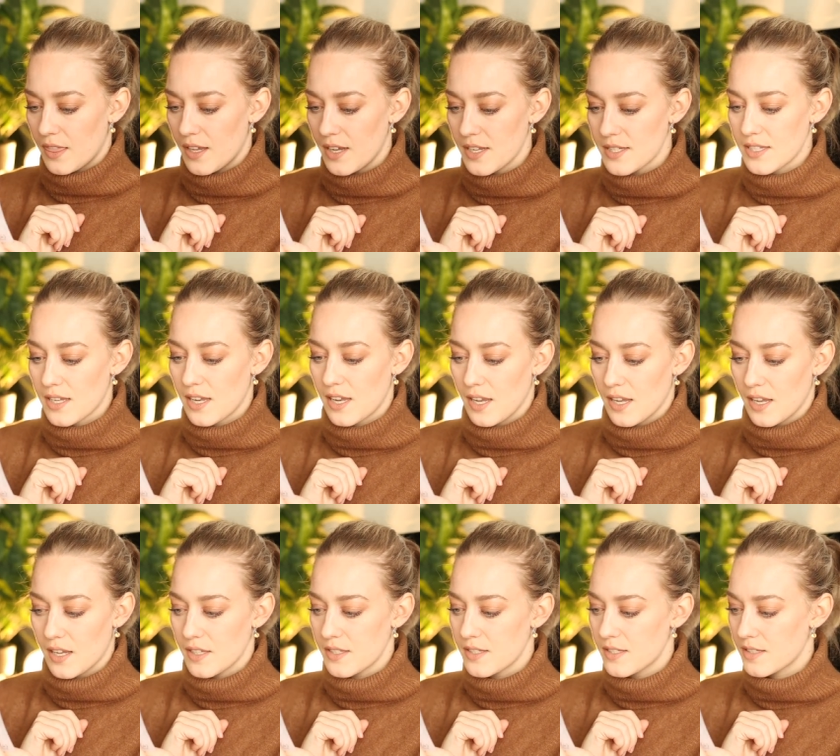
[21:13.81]
This
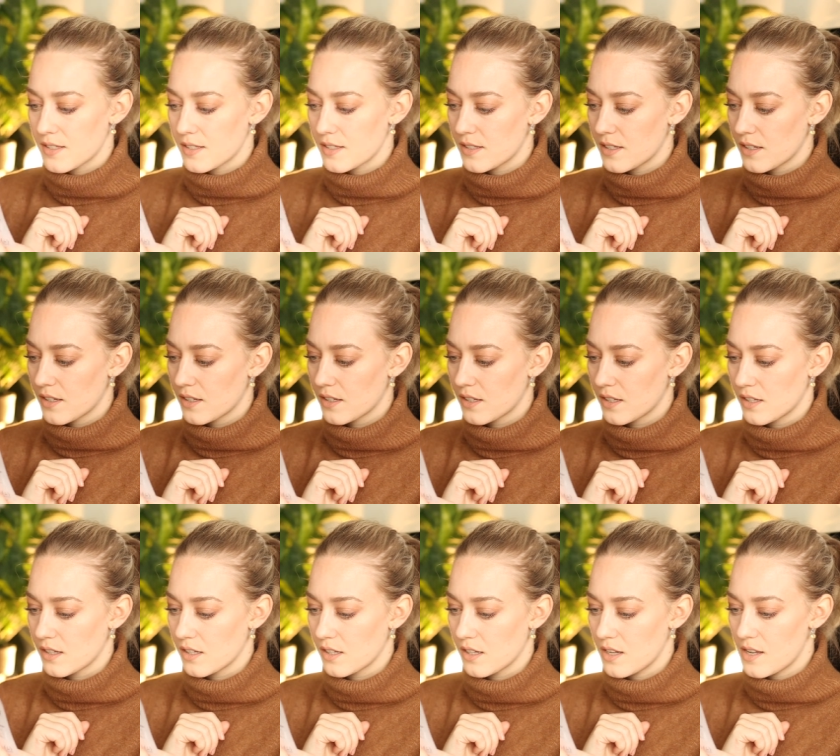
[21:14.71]
is
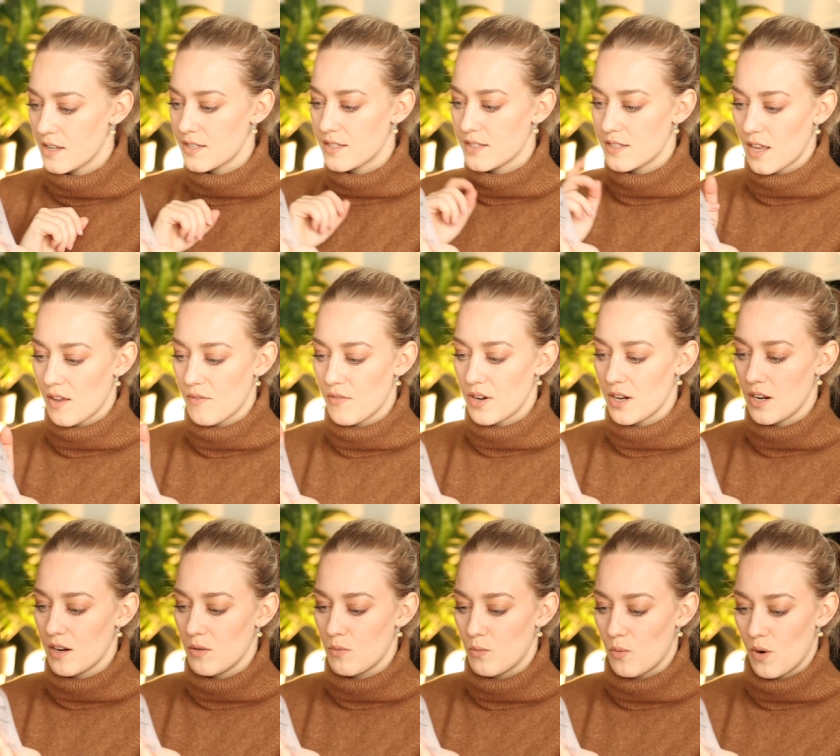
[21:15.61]
a
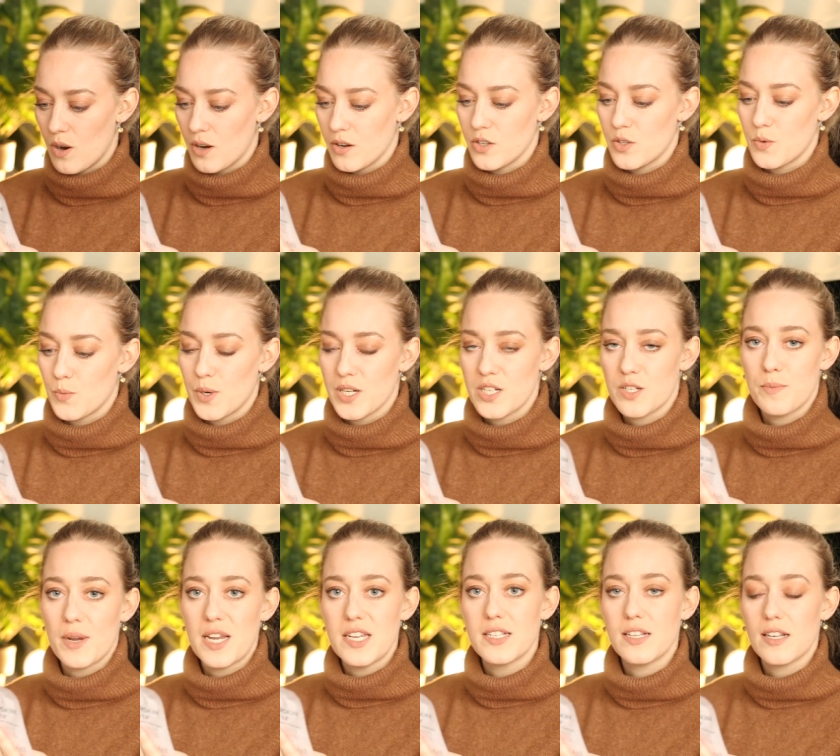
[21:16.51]
7 in 1,
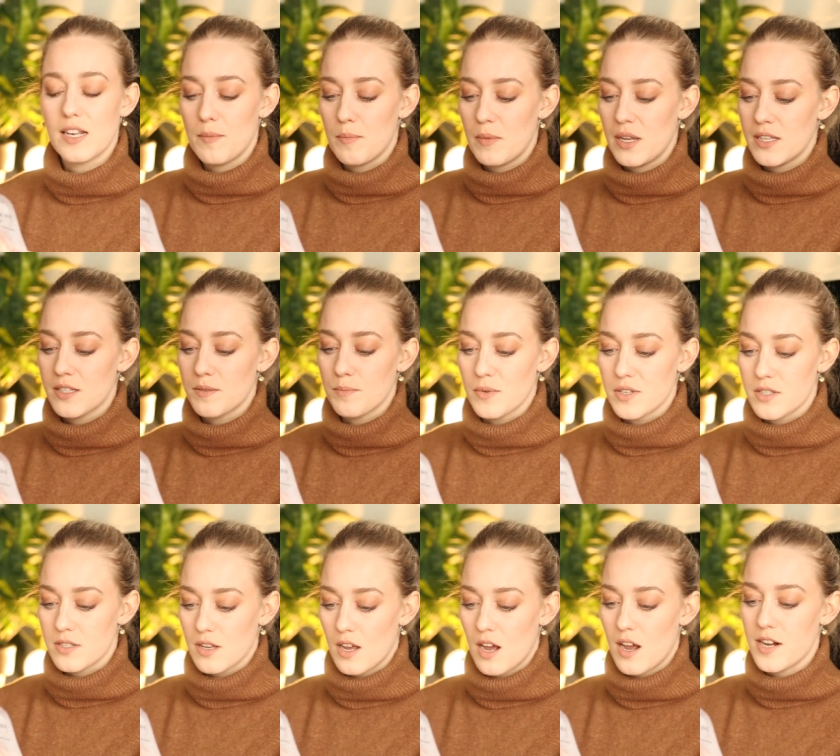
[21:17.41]
which basically means
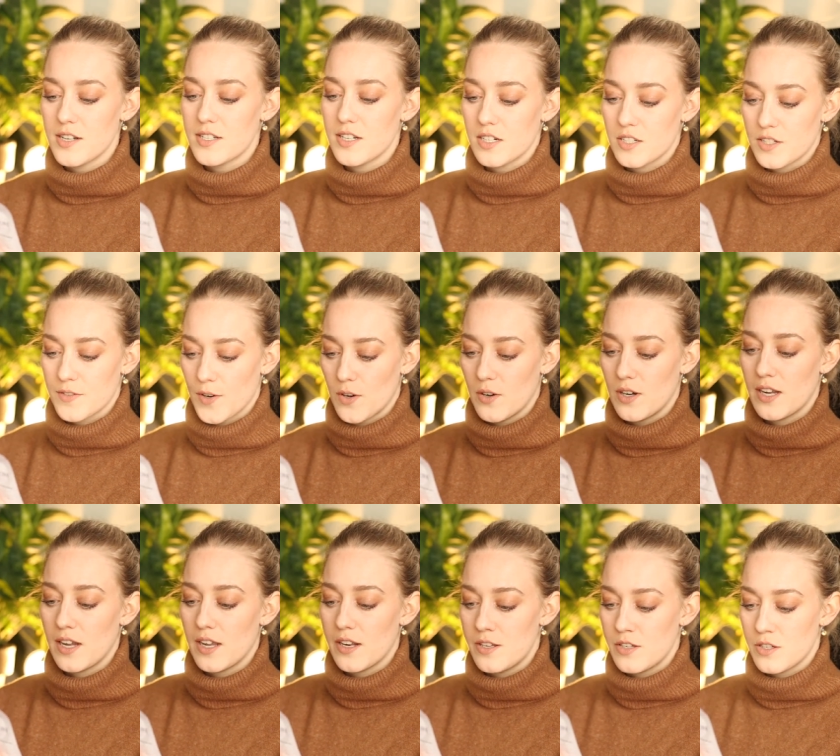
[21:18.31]
massage,
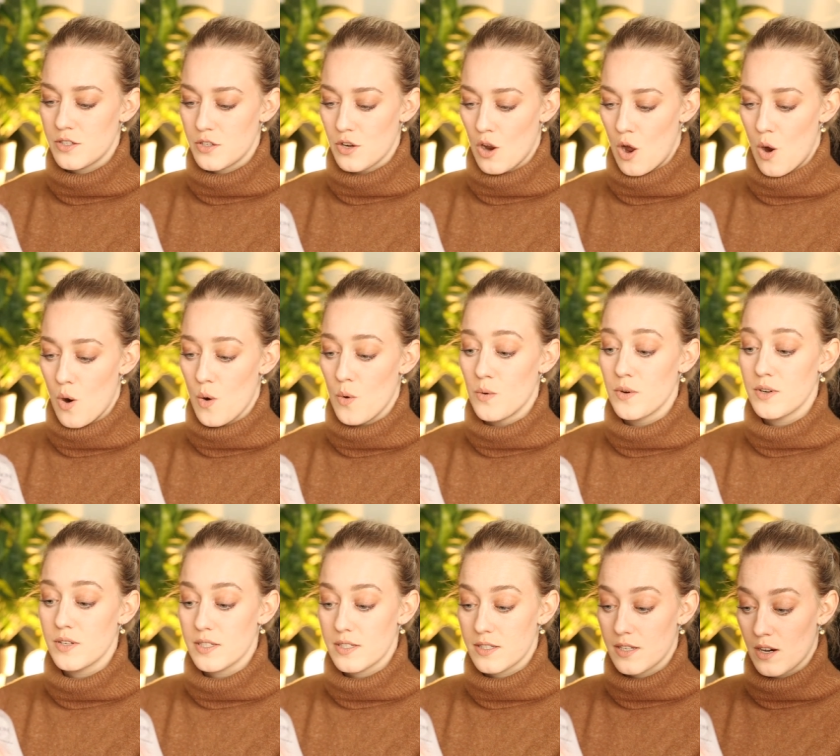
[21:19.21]
exfoliate,
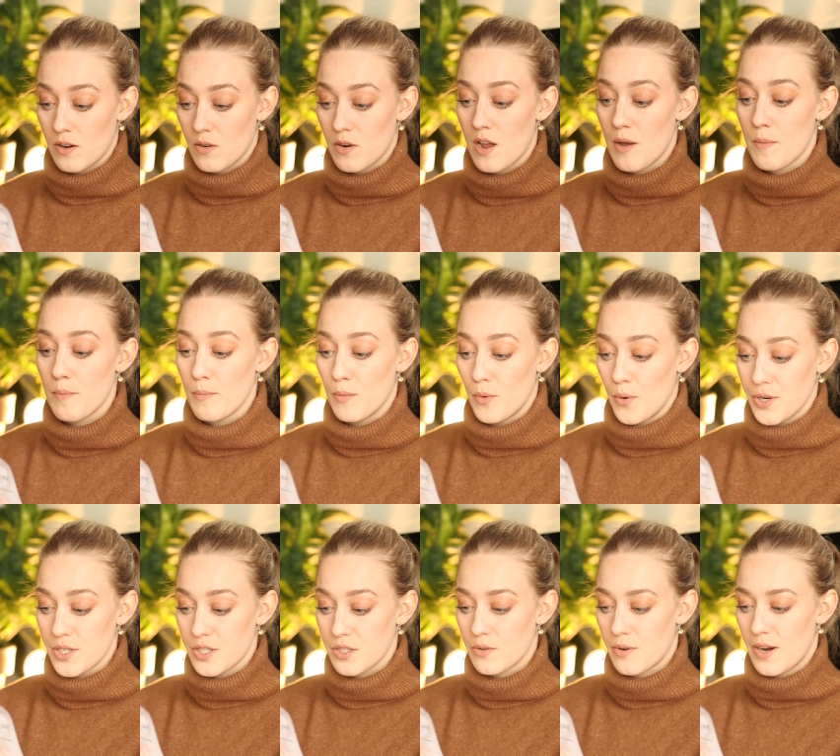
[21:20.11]
tone, serum,
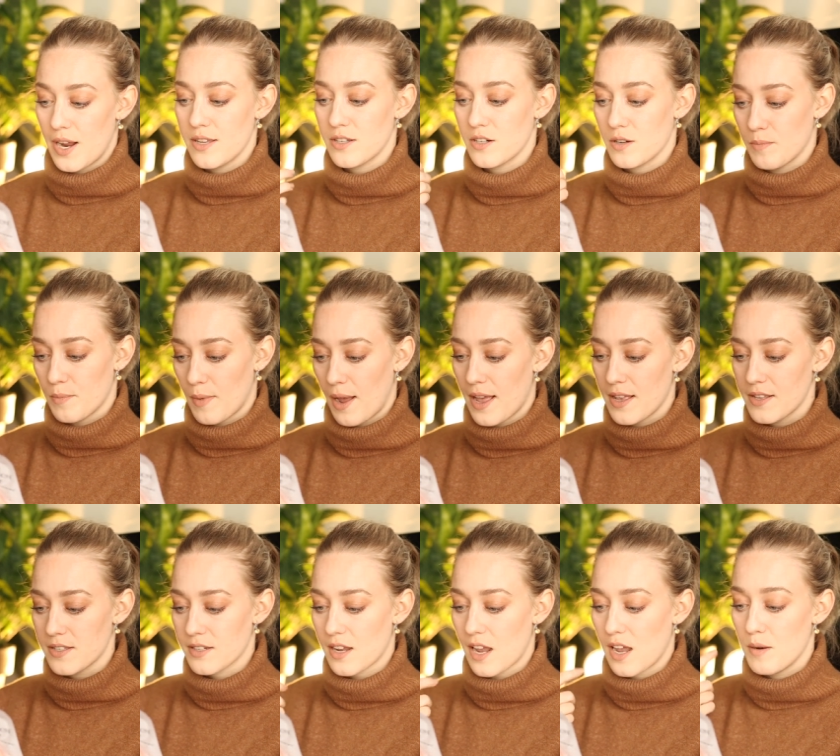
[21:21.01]
moisturizer,
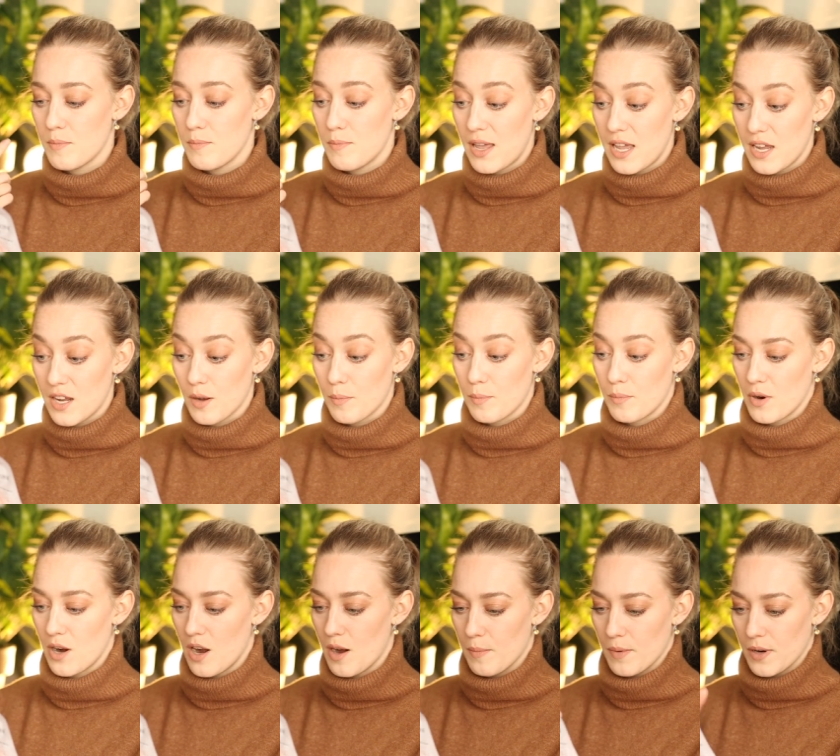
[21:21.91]
mask, and makeup
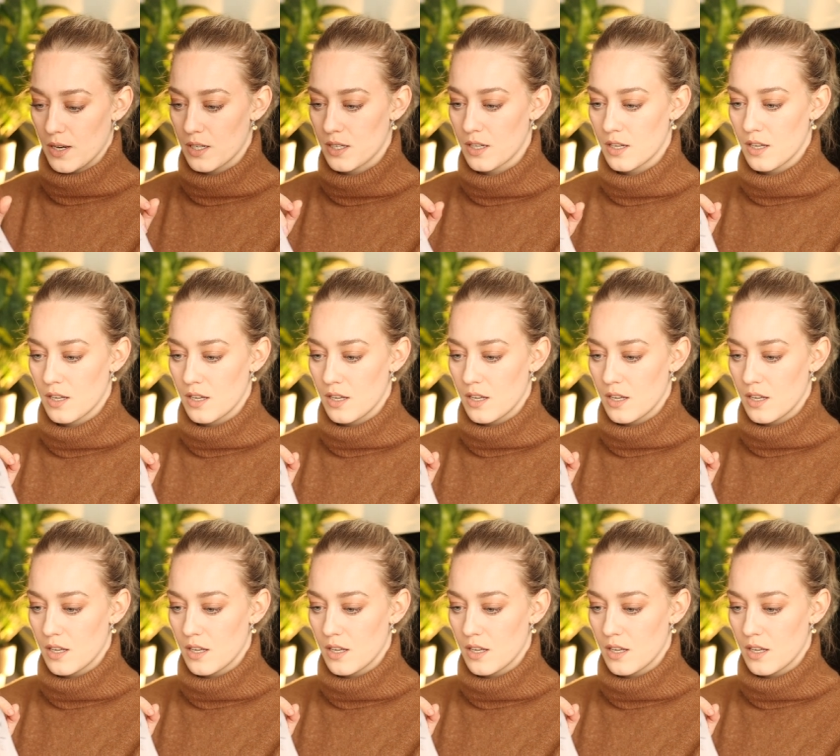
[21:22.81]
primer.